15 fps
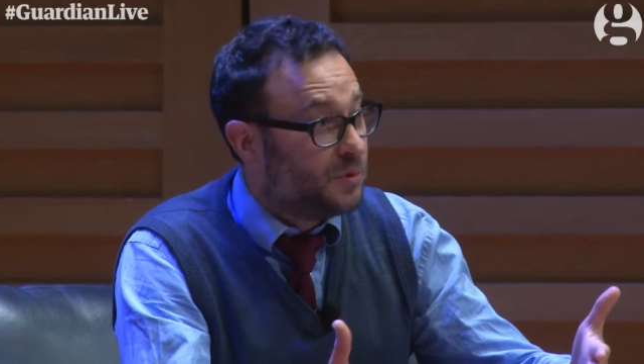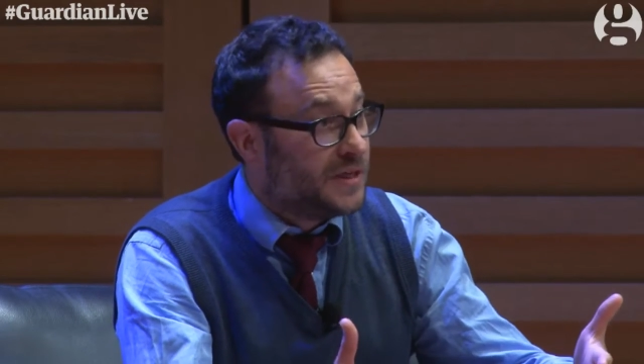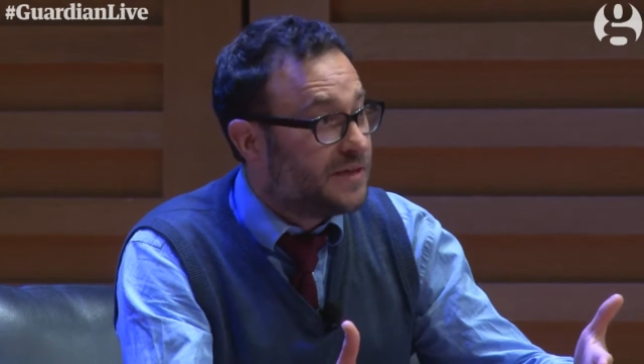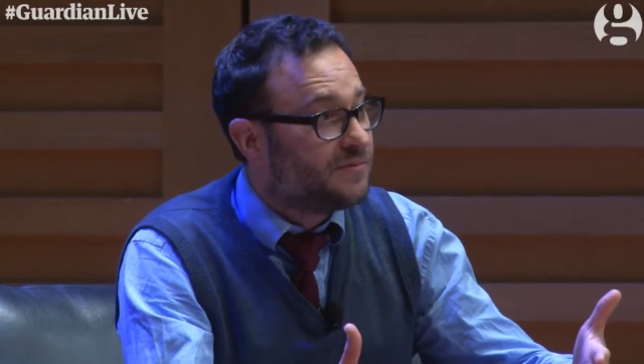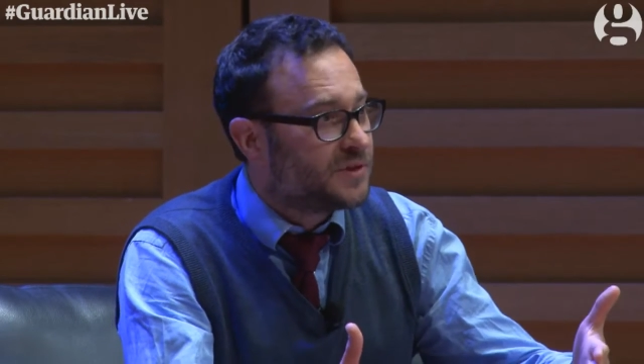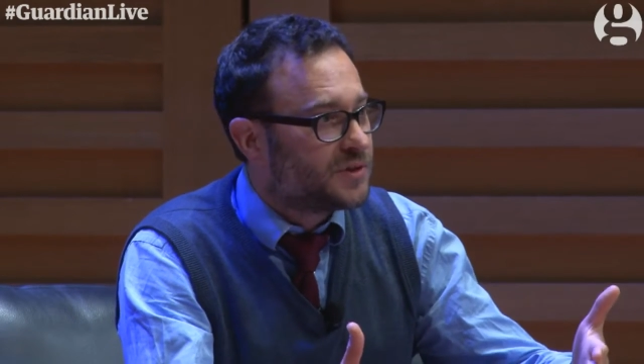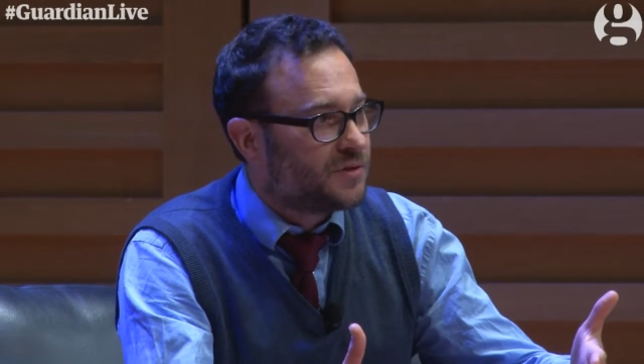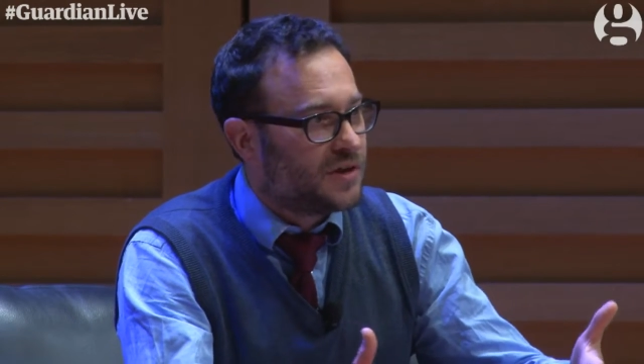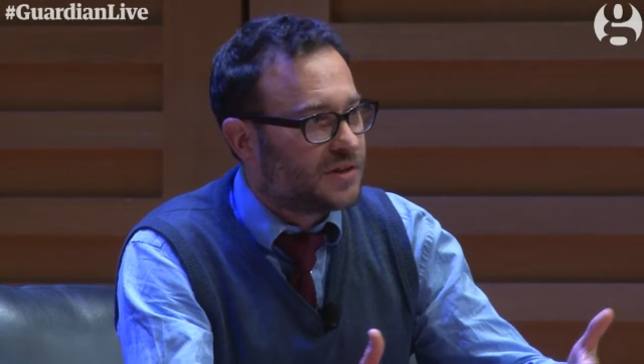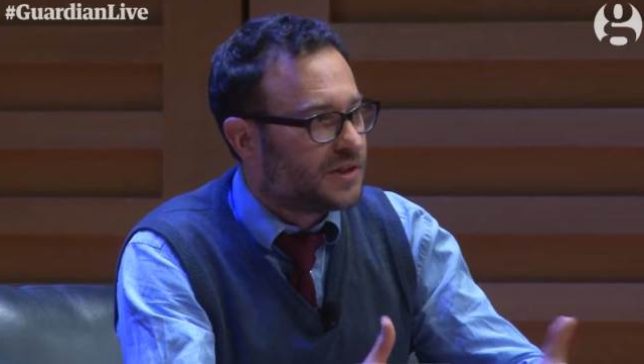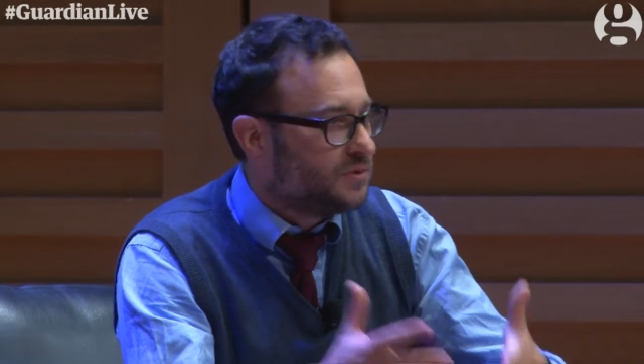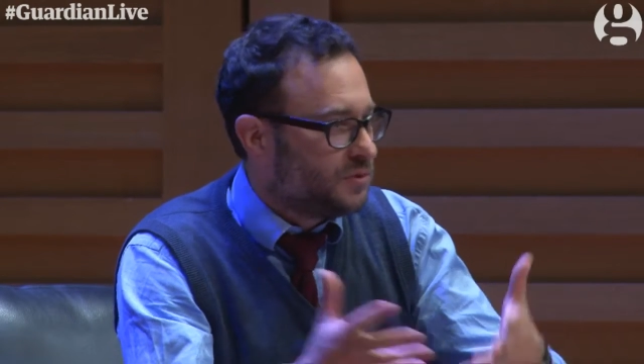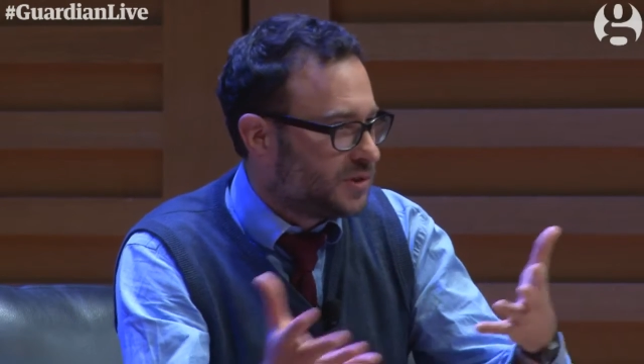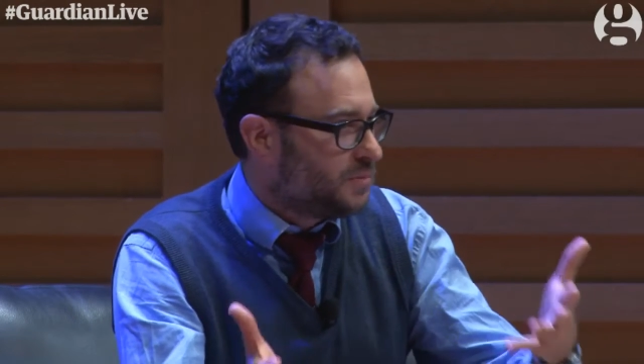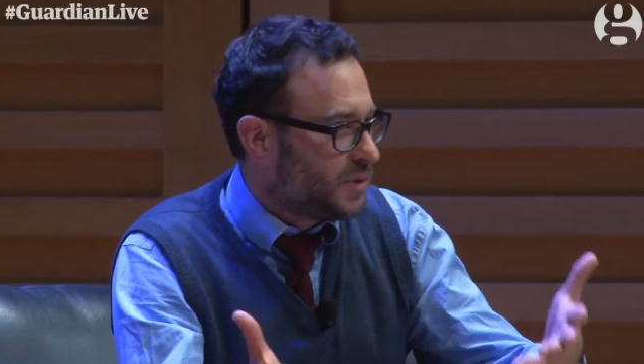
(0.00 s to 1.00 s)
infrastructure,
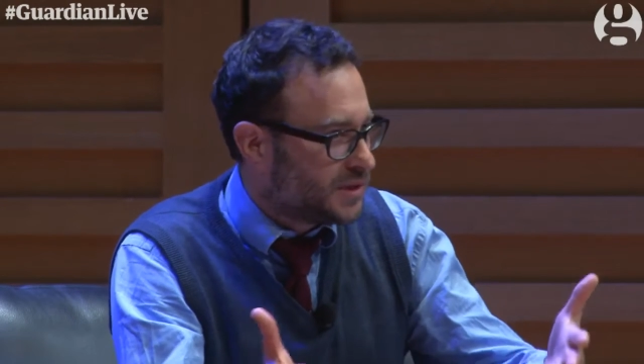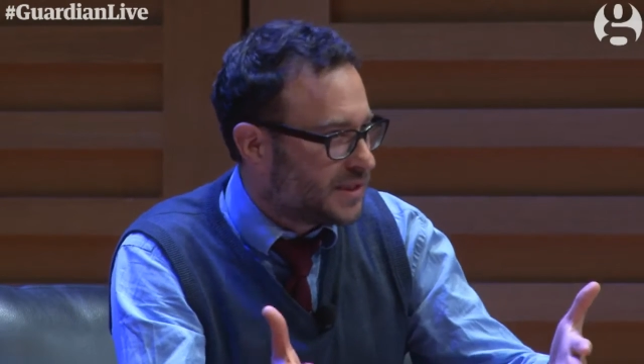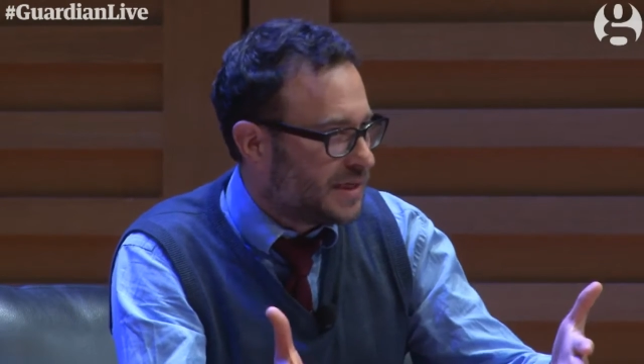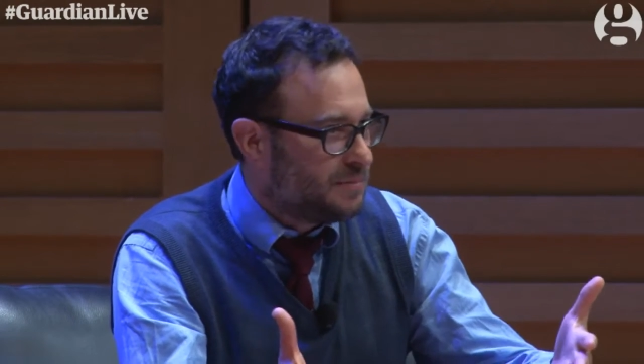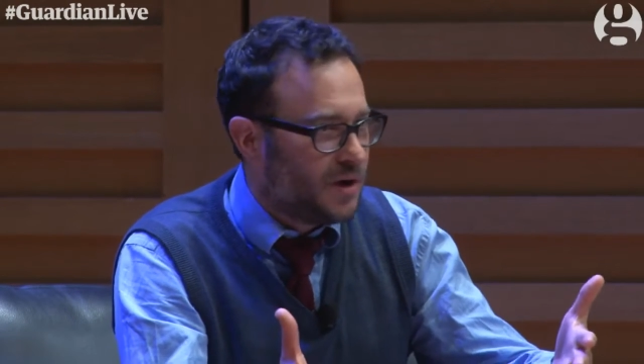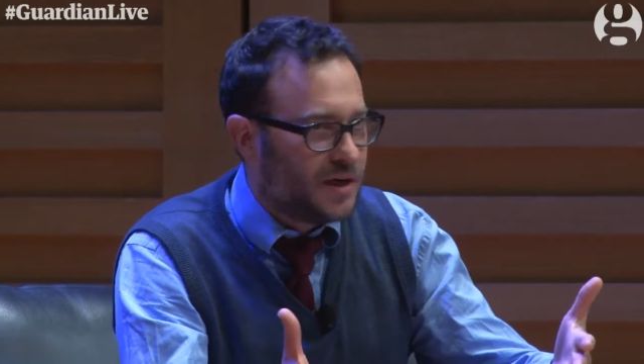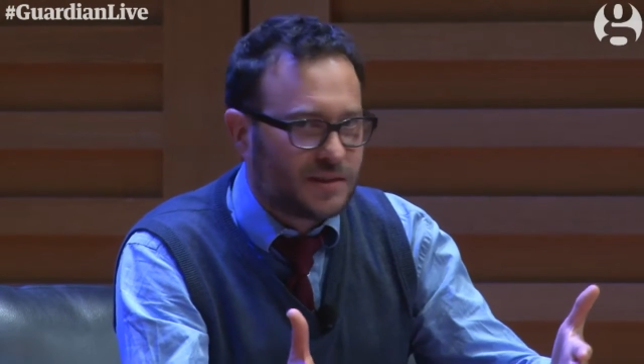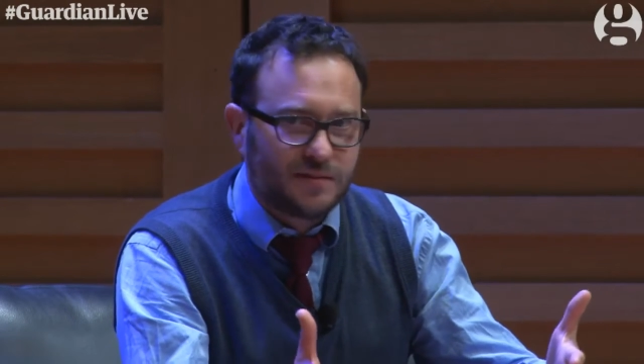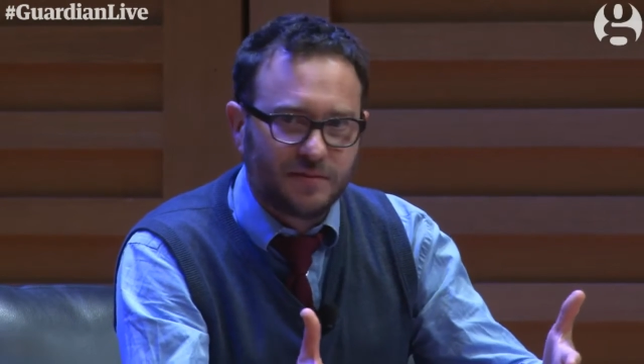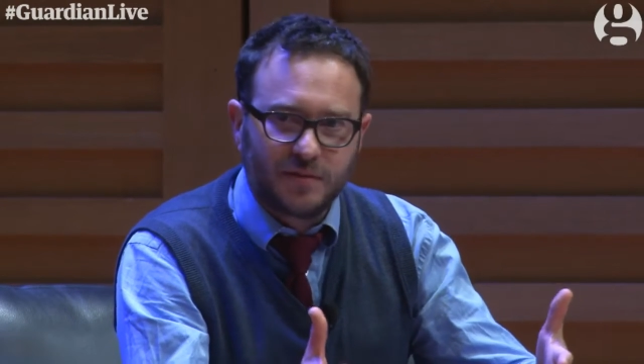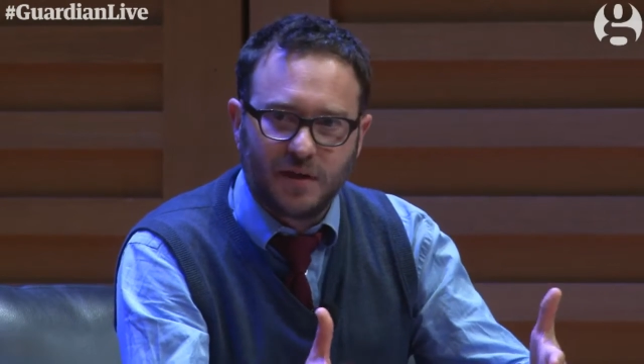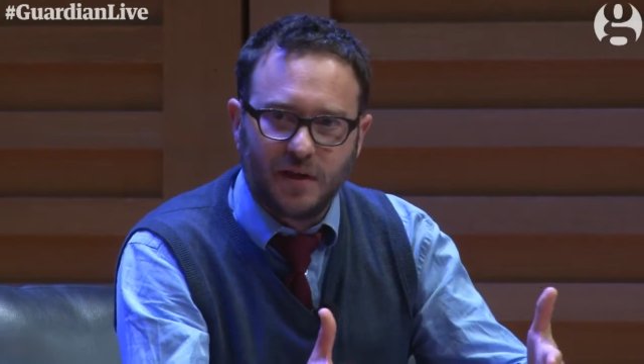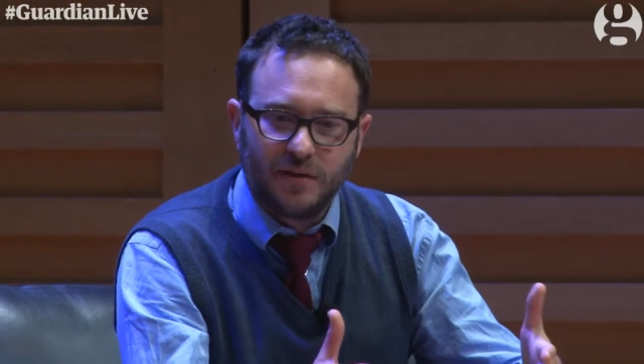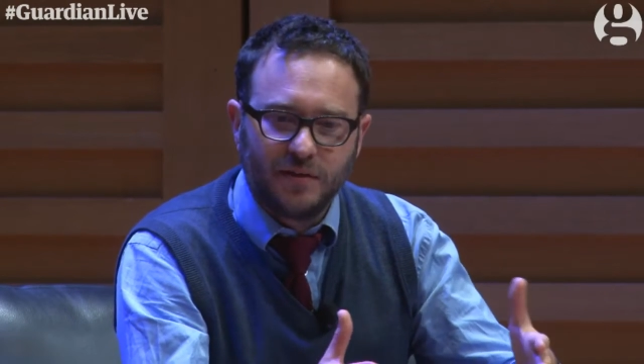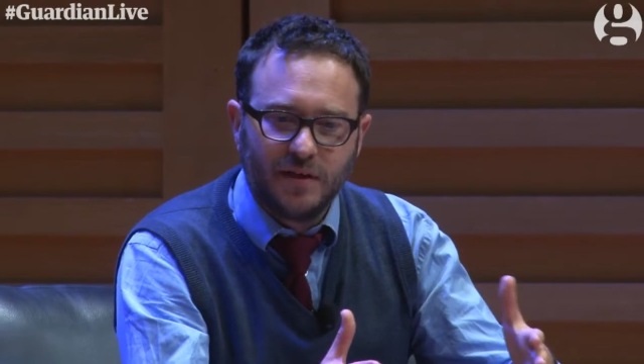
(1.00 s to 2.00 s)
not as much as they might have done.